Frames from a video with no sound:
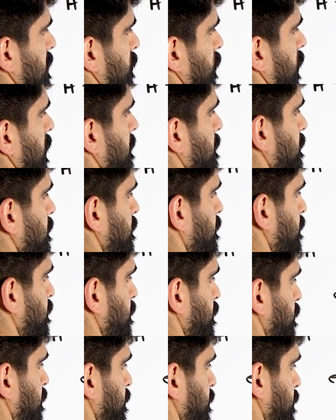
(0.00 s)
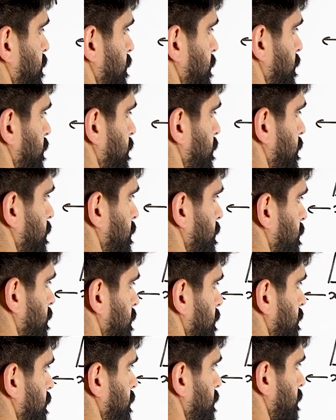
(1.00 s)

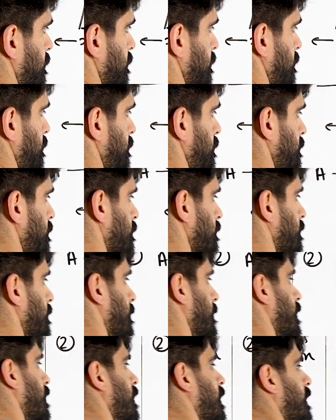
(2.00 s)
(silence)